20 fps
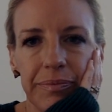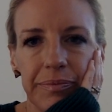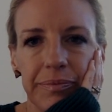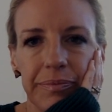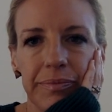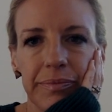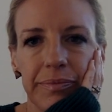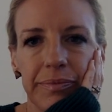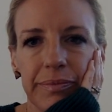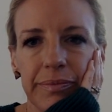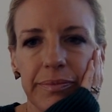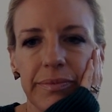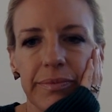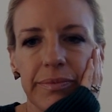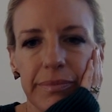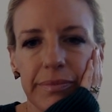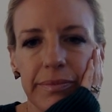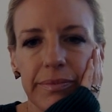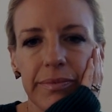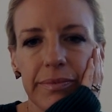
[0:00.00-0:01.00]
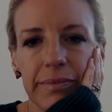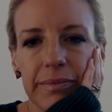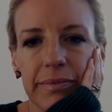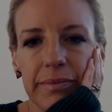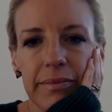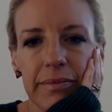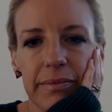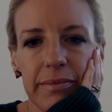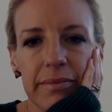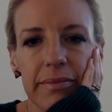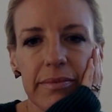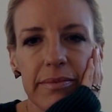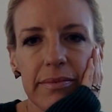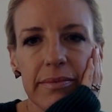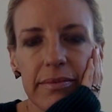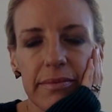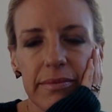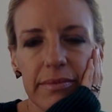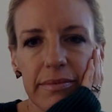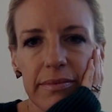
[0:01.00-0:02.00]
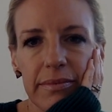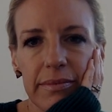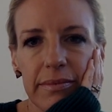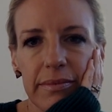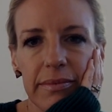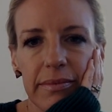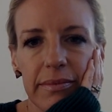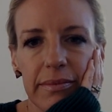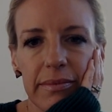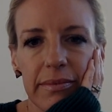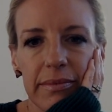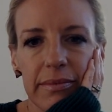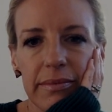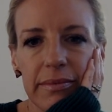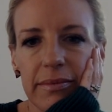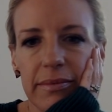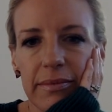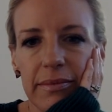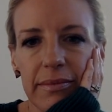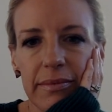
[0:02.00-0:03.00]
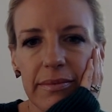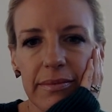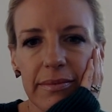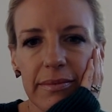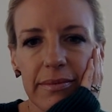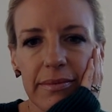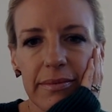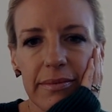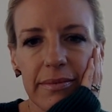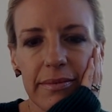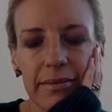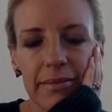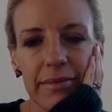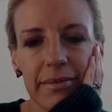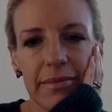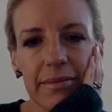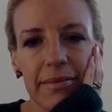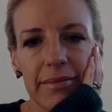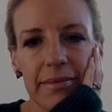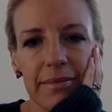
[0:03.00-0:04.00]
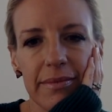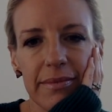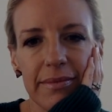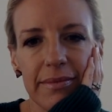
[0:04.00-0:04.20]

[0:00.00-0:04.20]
This person isn't speaking.